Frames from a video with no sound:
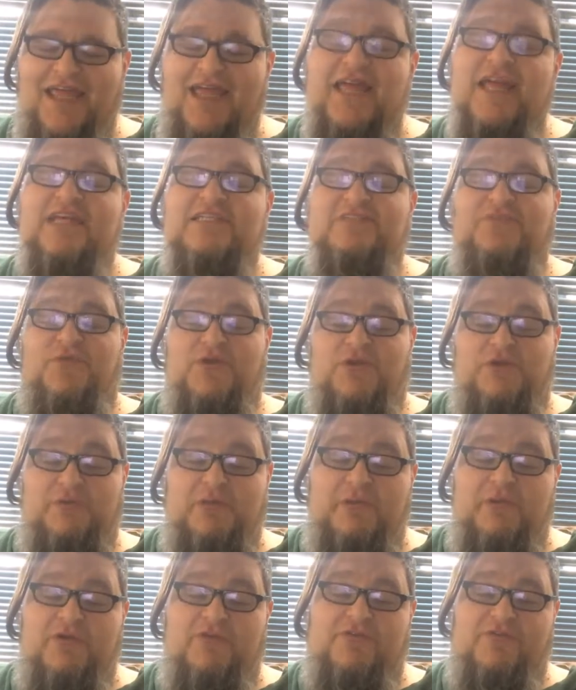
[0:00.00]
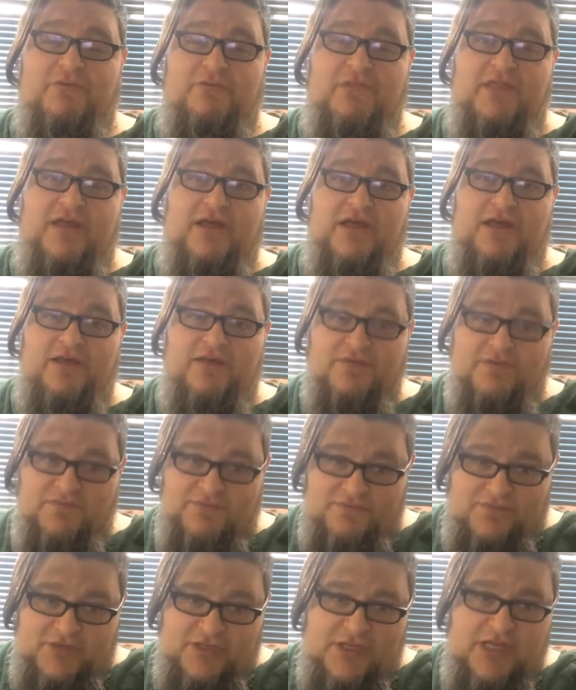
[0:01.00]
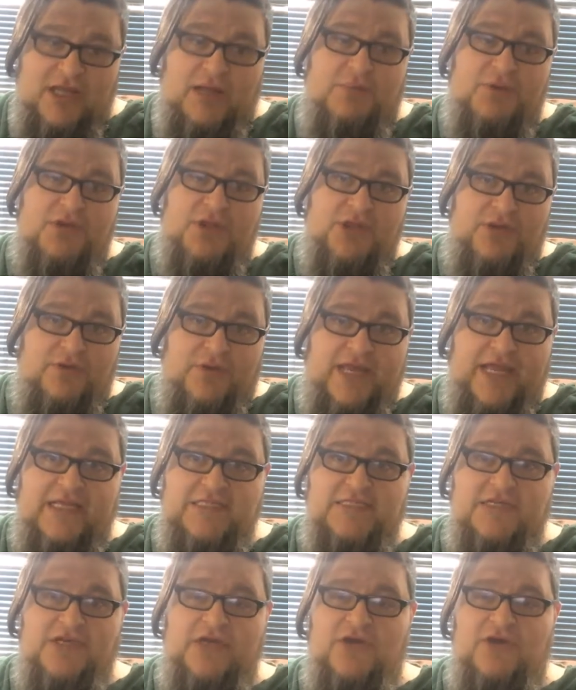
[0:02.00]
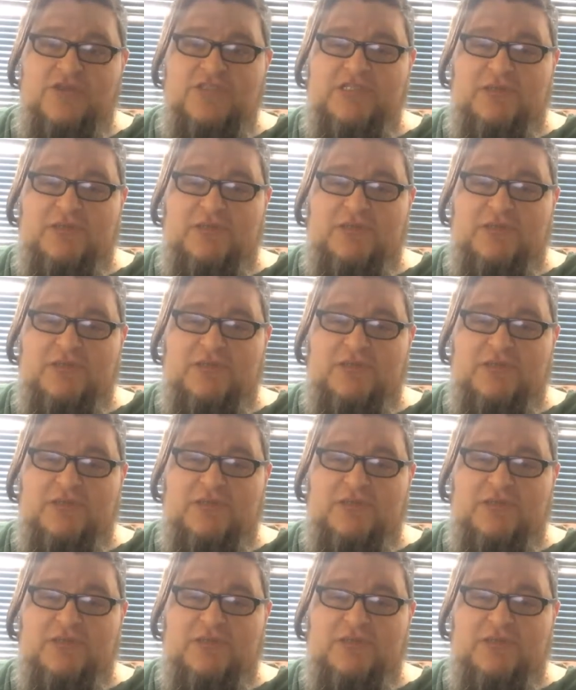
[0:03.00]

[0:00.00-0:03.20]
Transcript: Because if we remember from the couple Q&As ago,